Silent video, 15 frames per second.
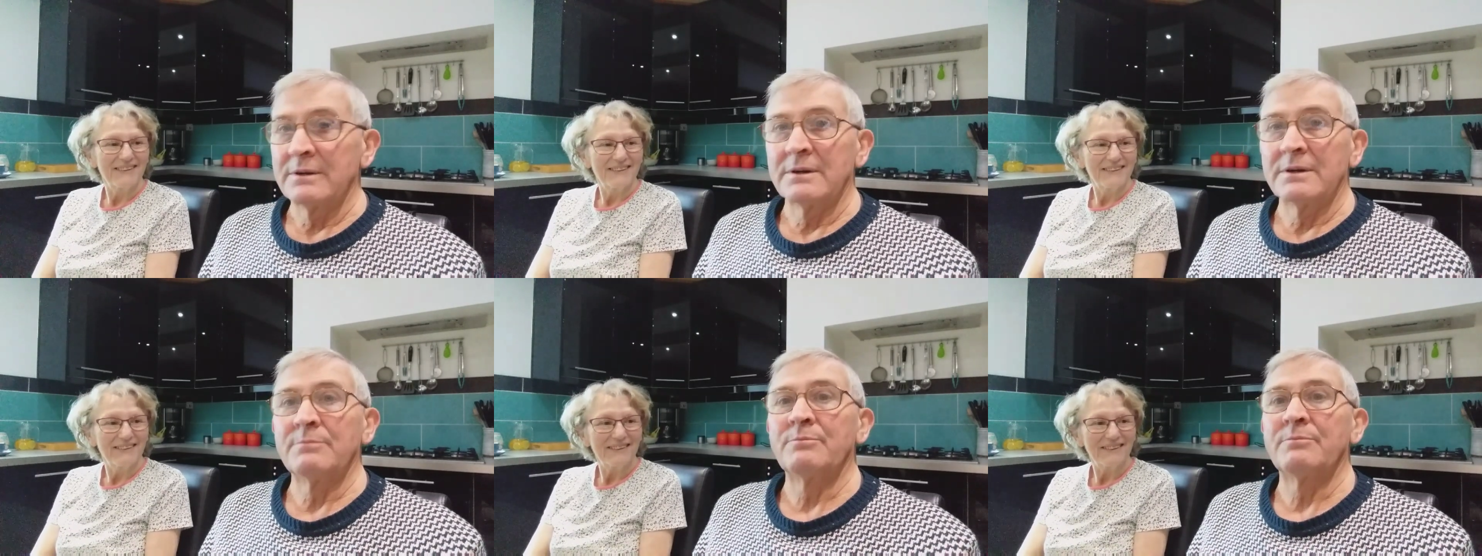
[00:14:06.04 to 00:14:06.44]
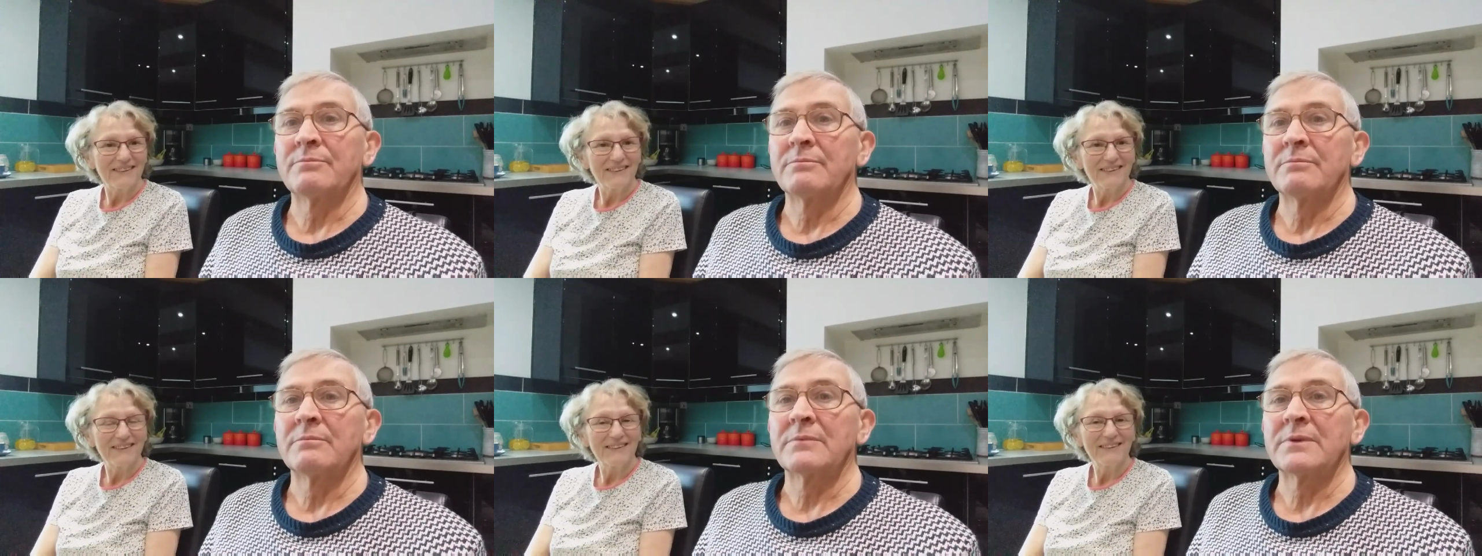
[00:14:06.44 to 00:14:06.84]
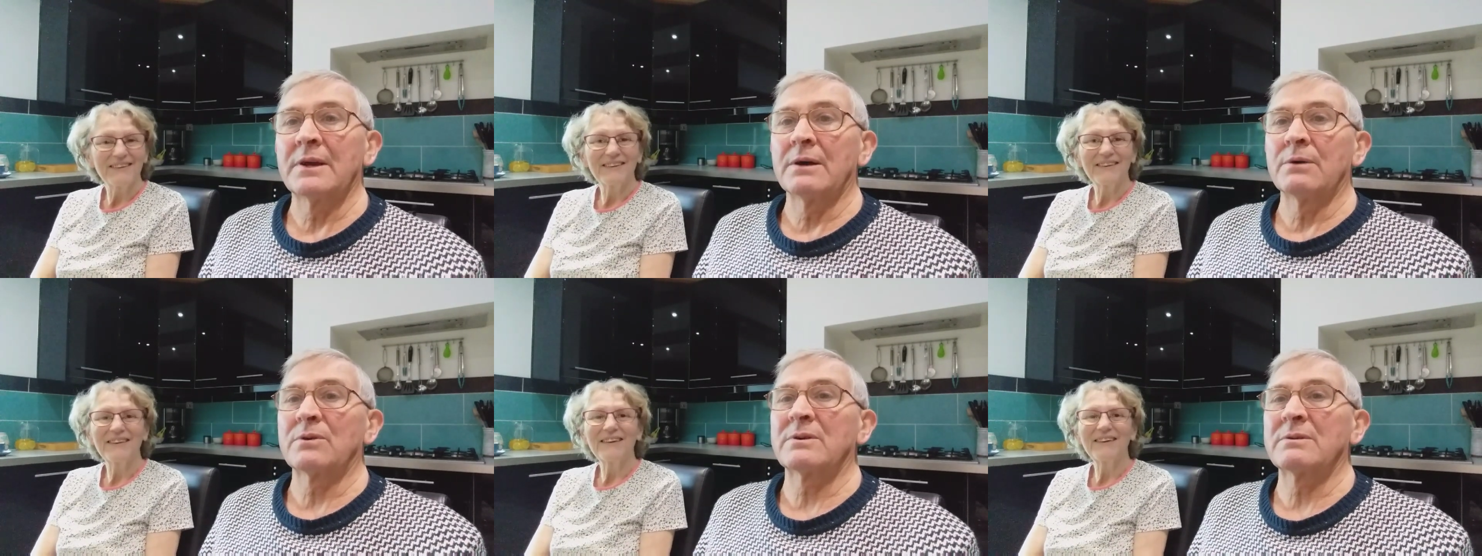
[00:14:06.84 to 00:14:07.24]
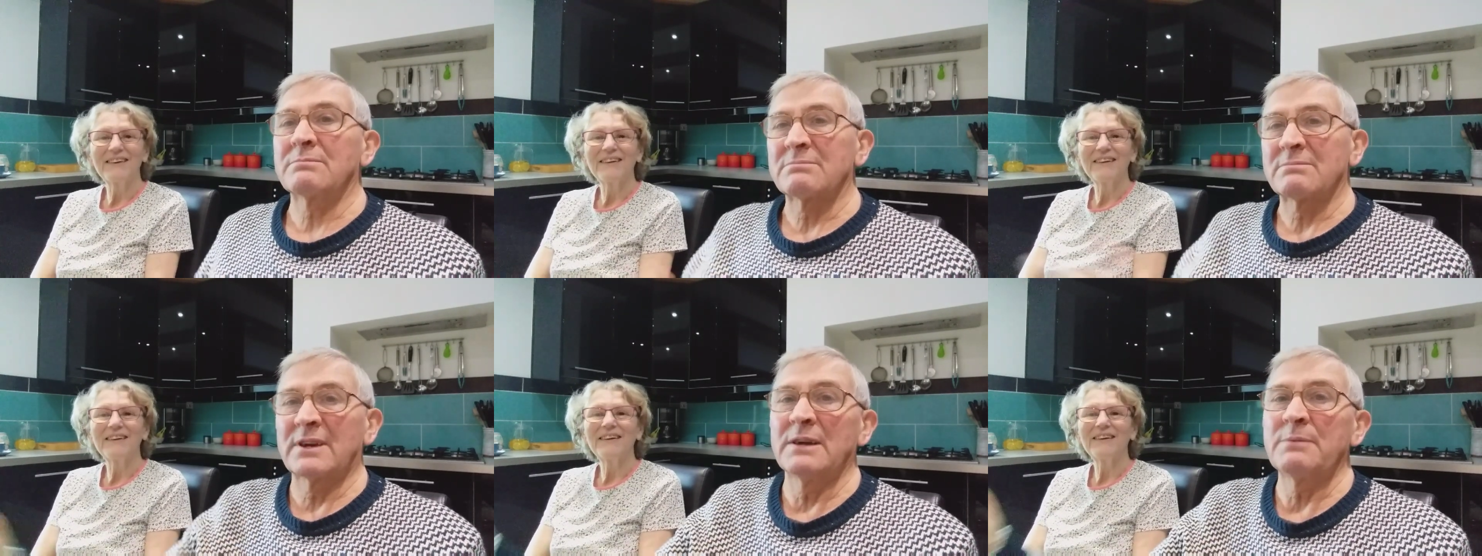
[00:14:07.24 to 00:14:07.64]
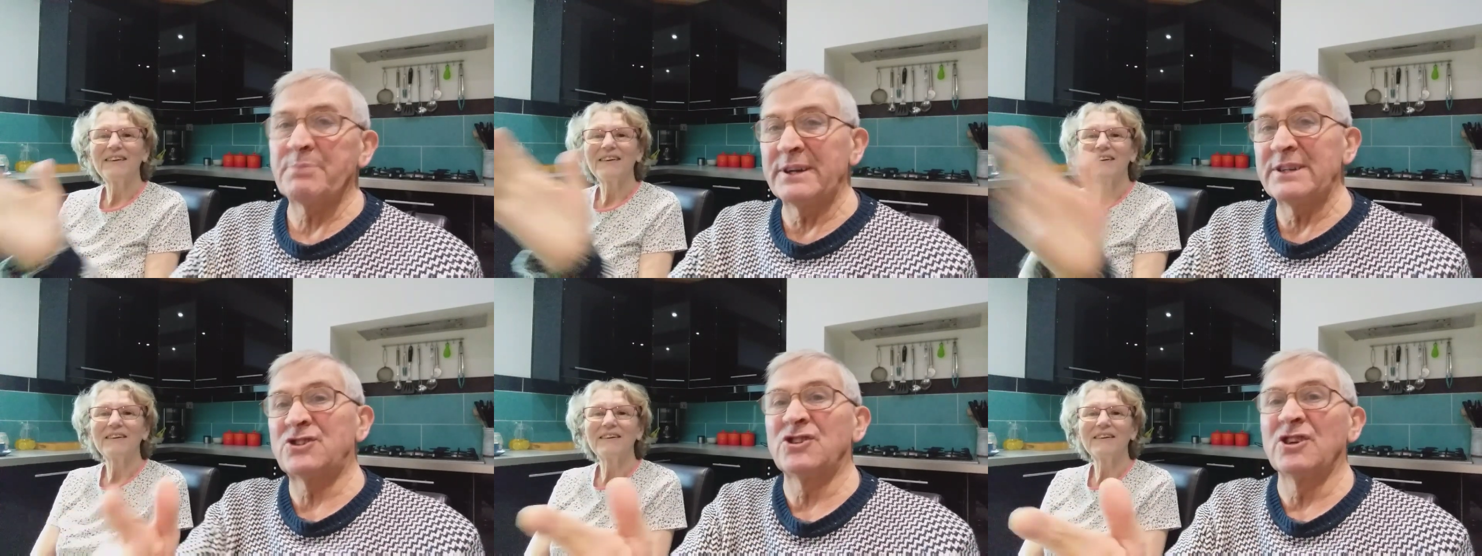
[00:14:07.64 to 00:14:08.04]
Speaker 1: Um, you
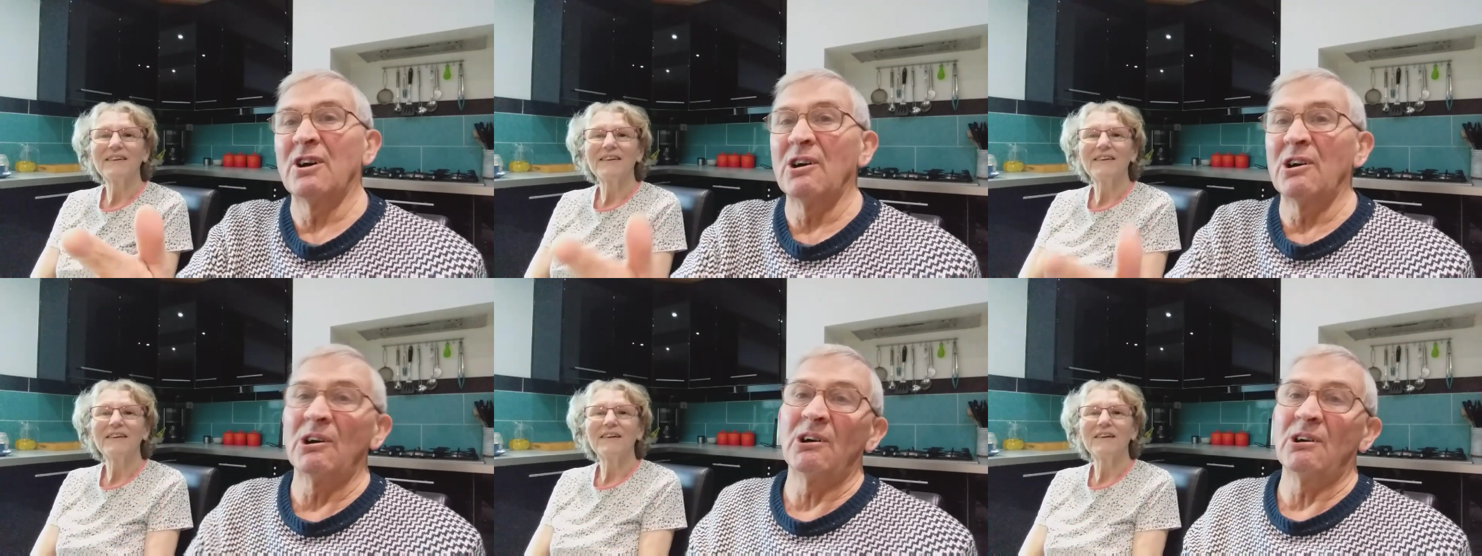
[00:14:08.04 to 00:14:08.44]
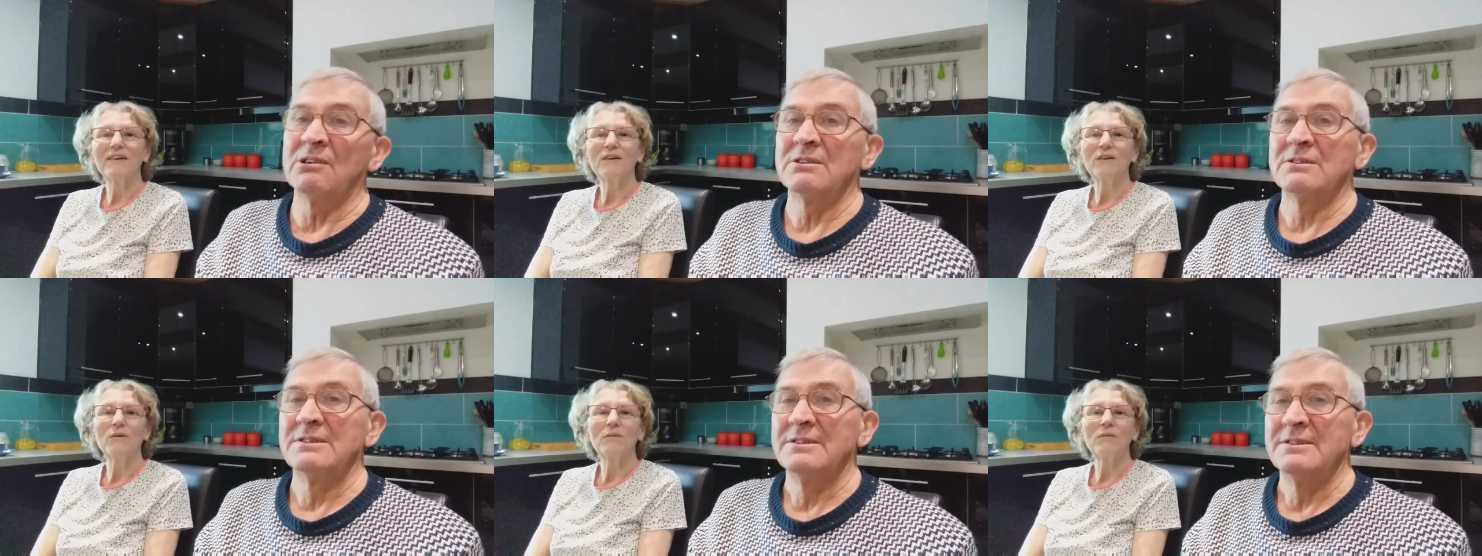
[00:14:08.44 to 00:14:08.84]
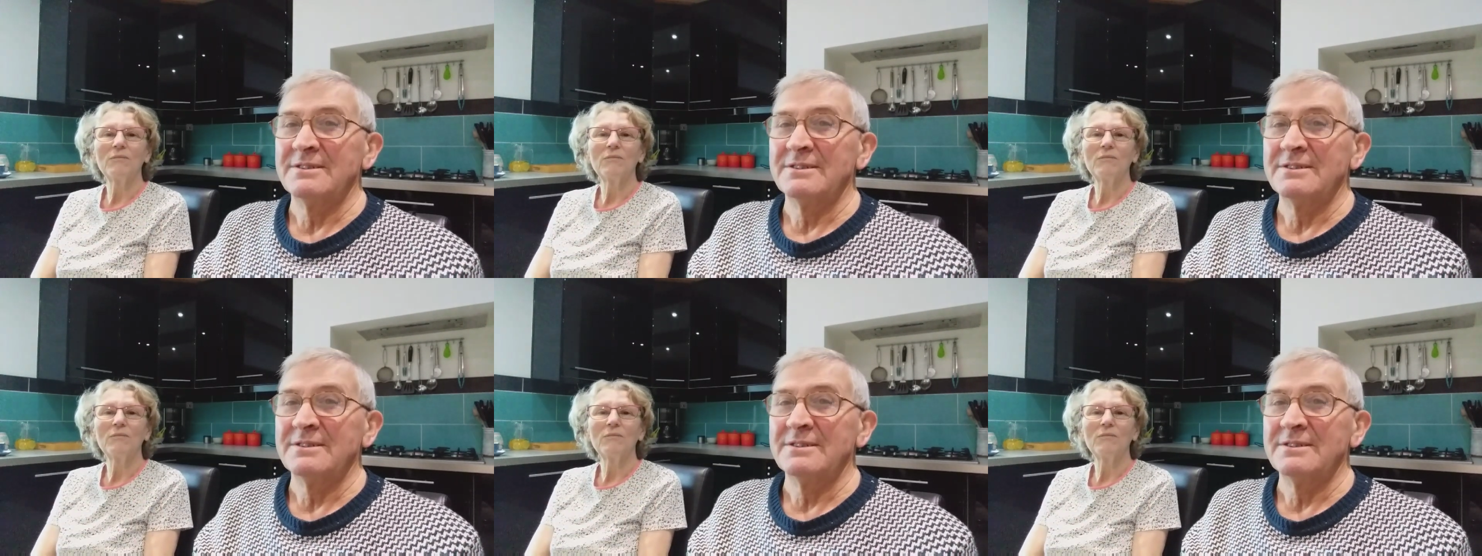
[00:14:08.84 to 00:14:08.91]
keep it short.